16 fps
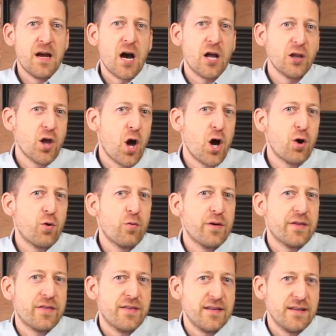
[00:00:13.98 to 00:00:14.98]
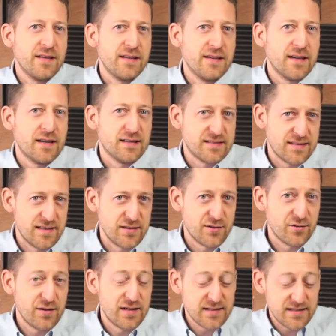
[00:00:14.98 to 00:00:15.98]
Along with the uh,
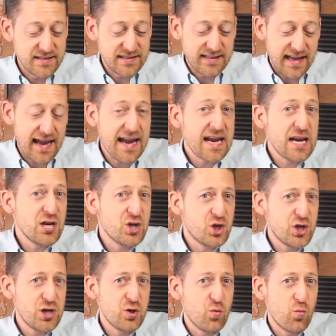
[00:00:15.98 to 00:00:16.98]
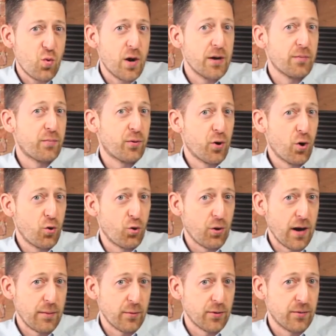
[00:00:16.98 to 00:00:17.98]
sensor is the KG1
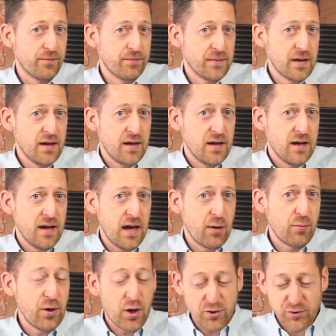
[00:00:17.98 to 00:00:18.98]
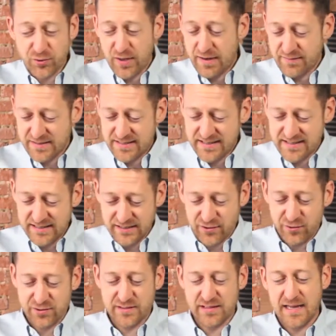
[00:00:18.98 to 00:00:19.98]
programmer, and we also have a
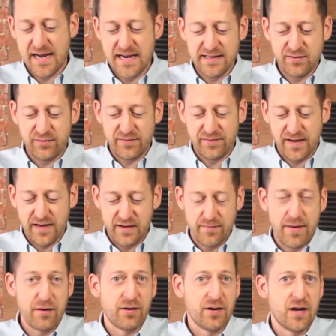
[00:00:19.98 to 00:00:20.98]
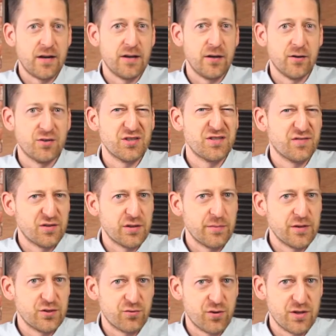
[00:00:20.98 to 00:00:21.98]
cylinder slide that we've got it mounted on here just for
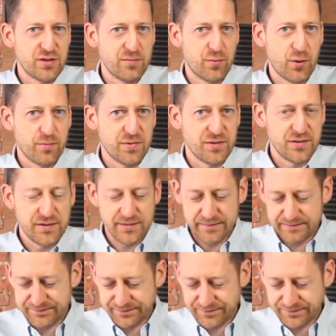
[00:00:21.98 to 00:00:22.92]
demonstration purposes.